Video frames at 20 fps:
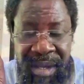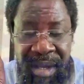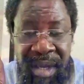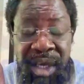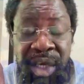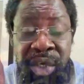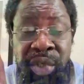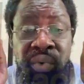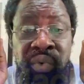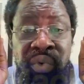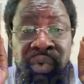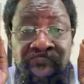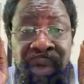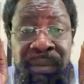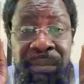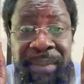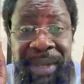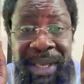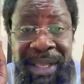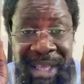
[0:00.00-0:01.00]
It should
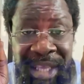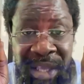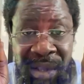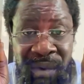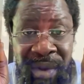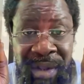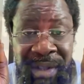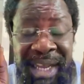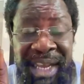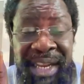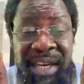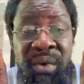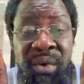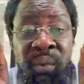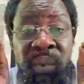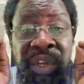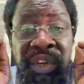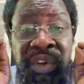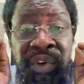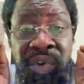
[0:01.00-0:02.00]
not be equated
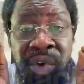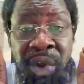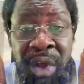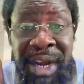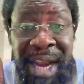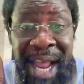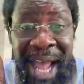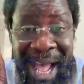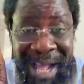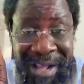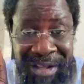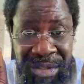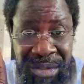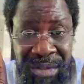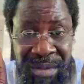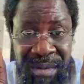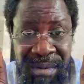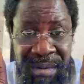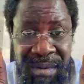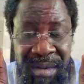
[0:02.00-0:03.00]
with non-action.
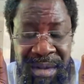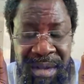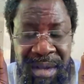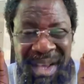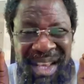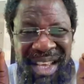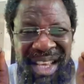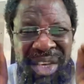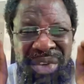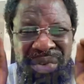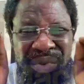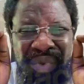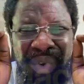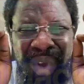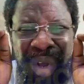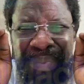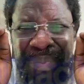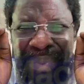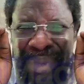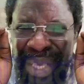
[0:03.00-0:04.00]
It should
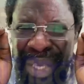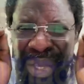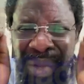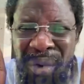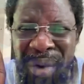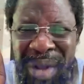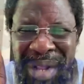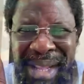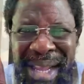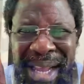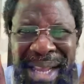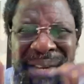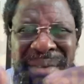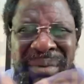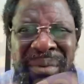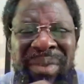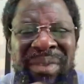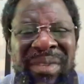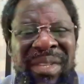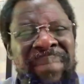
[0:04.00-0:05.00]
not be equated
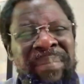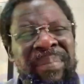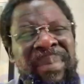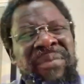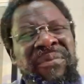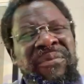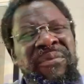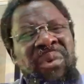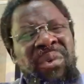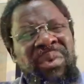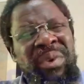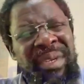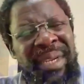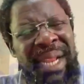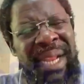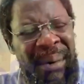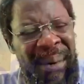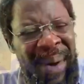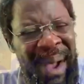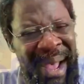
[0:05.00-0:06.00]
with simply folding
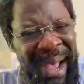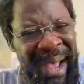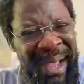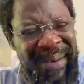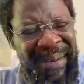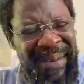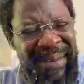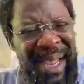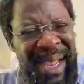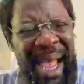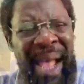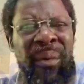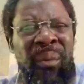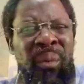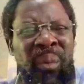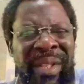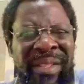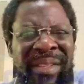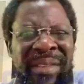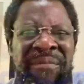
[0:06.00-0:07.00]
our hands and
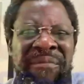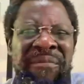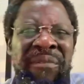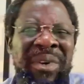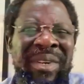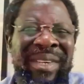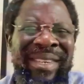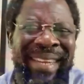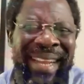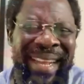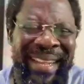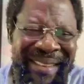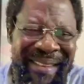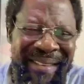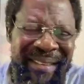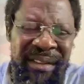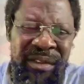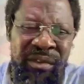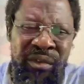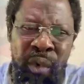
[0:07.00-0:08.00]
waiting for
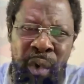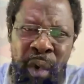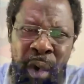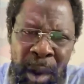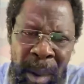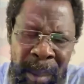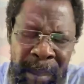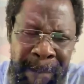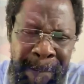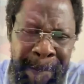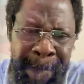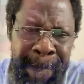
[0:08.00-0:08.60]
death to come.